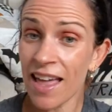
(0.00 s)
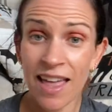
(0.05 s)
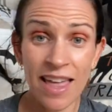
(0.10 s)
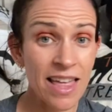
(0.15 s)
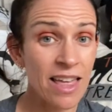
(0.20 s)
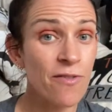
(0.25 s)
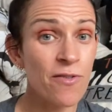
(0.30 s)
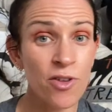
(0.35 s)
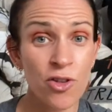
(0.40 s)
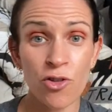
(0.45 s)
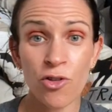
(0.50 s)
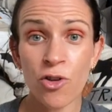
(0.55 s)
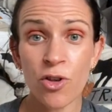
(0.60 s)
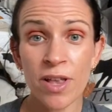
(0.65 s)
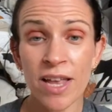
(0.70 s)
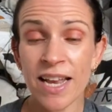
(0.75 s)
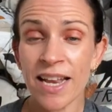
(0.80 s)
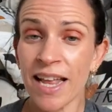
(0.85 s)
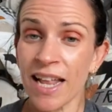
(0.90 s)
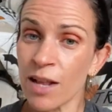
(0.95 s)
if you do
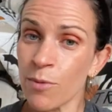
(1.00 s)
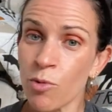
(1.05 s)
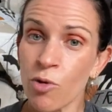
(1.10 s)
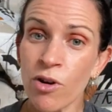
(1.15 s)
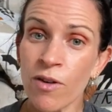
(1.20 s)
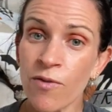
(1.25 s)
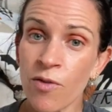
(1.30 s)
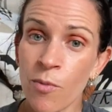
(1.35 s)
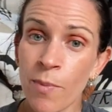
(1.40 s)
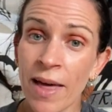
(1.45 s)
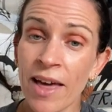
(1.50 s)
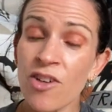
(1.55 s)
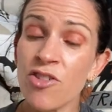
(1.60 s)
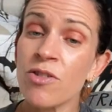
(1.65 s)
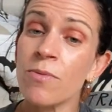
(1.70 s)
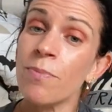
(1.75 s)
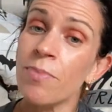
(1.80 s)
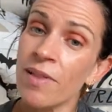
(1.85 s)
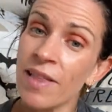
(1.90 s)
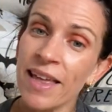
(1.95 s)
need any more
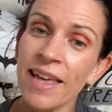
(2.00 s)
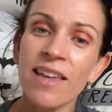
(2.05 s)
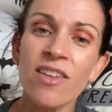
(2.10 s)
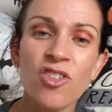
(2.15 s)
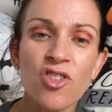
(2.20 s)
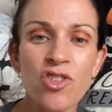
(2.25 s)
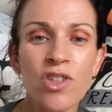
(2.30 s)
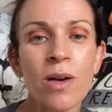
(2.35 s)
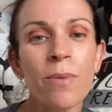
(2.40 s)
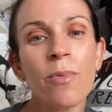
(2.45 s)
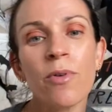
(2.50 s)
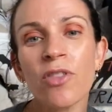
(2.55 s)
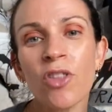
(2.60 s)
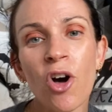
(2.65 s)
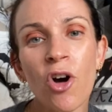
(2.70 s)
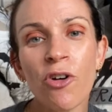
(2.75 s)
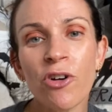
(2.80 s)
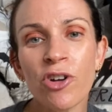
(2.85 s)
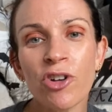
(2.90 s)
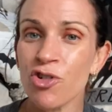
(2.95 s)
information, please jump on the
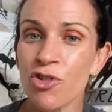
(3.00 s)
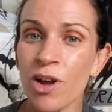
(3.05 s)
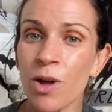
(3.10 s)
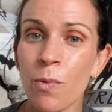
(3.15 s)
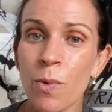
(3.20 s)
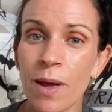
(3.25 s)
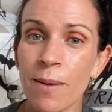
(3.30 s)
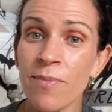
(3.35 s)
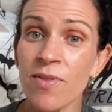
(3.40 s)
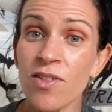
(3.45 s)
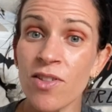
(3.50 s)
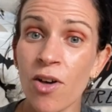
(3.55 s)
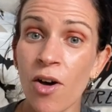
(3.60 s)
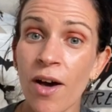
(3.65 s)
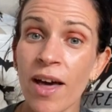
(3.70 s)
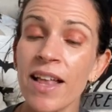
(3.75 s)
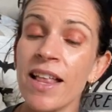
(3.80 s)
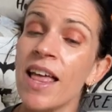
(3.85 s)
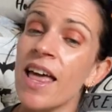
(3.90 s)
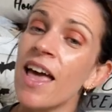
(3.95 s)
Horror Tree
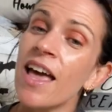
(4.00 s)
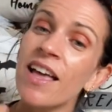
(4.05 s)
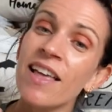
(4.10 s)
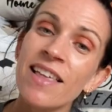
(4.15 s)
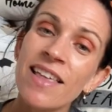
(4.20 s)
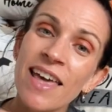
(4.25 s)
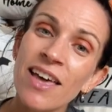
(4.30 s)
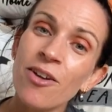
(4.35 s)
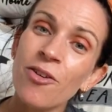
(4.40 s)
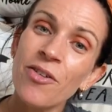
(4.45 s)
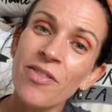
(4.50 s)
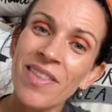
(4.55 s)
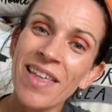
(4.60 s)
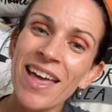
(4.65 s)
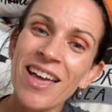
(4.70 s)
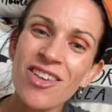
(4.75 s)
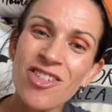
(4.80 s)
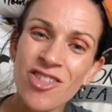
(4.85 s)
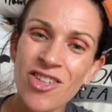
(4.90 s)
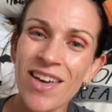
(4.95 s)
website, get on
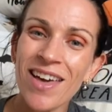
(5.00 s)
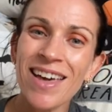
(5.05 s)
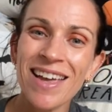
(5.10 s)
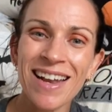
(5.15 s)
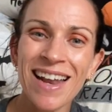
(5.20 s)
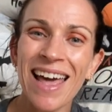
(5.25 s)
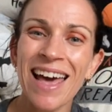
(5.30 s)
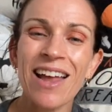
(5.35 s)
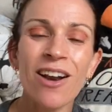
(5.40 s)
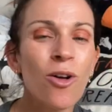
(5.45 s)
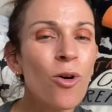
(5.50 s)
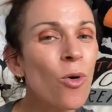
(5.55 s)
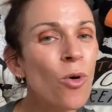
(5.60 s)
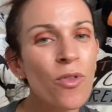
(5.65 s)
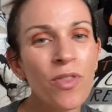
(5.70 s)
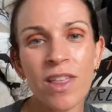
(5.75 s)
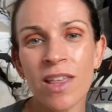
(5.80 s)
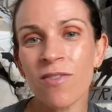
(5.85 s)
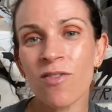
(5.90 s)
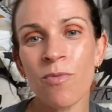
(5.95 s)
there, check it out. All
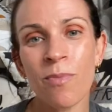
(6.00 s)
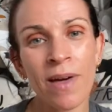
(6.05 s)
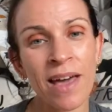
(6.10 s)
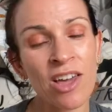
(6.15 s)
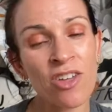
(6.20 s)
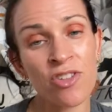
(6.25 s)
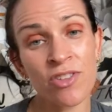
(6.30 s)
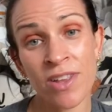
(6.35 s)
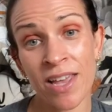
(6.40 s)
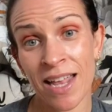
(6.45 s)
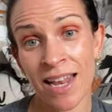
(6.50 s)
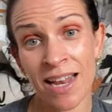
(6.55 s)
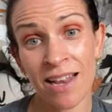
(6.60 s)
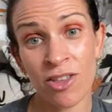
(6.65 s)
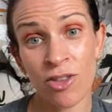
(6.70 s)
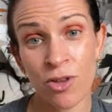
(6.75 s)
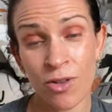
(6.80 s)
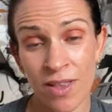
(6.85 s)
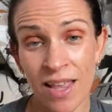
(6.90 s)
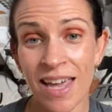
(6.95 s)
the information
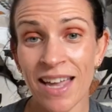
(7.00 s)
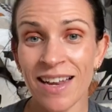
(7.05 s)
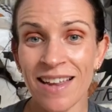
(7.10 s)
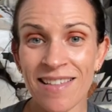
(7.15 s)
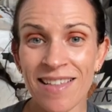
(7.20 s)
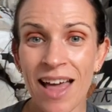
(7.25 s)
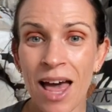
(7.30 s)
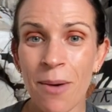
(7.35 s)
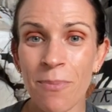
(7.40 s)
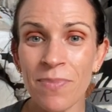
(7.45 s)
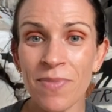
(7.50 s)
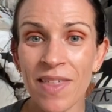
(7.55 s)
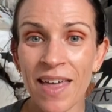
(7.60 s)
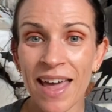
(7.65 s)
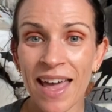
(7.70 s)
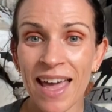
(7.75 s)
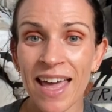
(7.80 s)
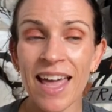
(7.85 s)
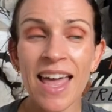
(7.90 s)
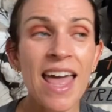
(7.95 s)
you need is up
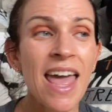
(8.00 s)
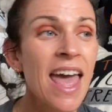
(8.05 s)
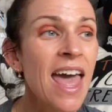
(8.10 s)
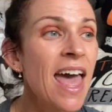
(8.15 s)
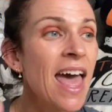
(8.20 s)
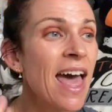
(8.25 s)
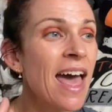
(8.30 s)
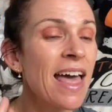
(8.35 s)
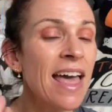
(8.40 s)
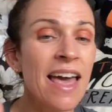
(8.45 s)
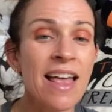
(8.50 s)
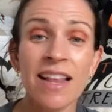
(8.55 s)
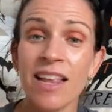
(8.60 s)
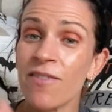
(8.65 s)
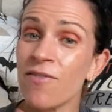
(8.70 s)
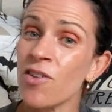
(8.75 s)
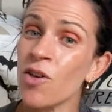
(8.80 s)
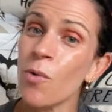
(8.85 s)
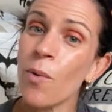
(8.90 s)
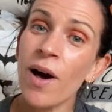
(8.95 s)
there. And
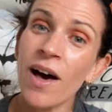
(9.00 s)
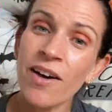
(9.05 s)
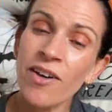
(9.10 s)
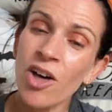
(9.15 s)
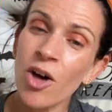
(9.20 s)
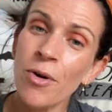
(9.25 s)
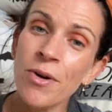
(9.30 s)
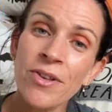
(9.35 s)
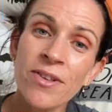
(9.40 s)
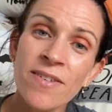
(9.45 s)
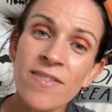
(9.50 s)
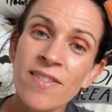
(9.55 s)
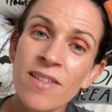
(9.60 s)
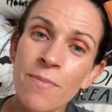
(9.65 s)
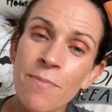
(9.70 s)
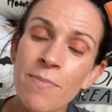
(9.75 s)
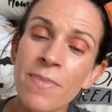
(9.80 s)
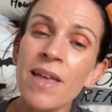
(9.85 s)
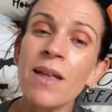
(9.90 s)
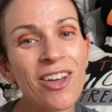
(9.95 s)
if you are going to
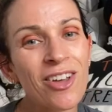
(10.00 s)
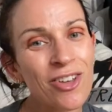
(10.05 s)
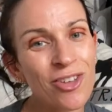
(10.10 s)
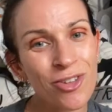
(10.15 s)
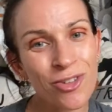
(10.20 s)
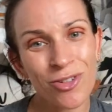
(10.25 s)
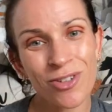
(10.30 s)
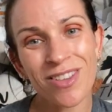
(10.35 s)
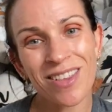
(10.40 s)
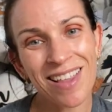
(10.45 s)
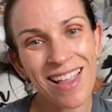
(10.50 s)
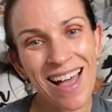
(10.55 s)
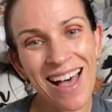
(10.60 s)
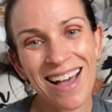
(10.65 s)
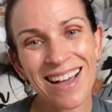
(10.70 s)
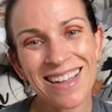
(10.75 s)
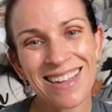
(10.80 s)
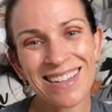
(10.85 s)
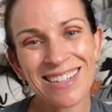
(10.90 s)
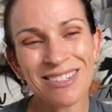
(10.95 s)
submit, good
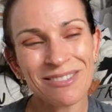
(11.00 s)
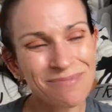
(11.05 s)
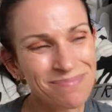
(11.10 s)
luck.